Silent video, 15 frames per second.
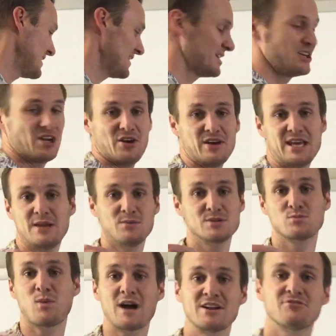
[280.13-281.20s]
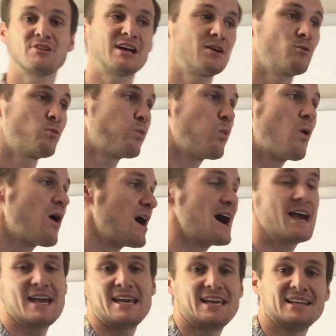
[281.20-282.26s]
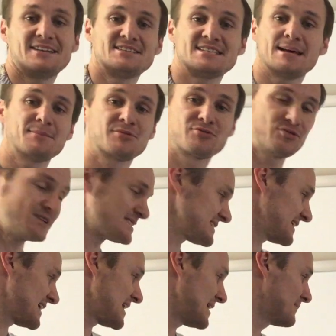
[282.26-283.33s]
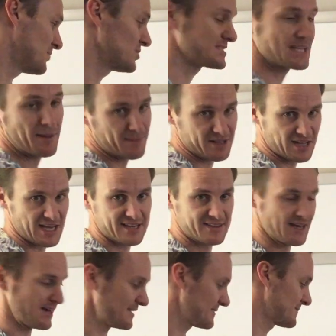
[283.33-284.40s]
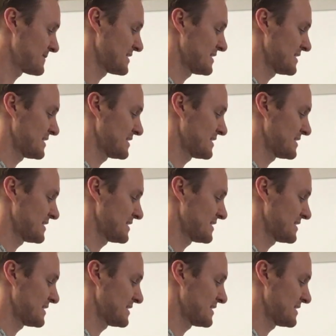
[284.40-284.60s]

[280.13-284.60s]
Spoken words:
you know, he was wondering why he'd stepped through this alarm or something like that.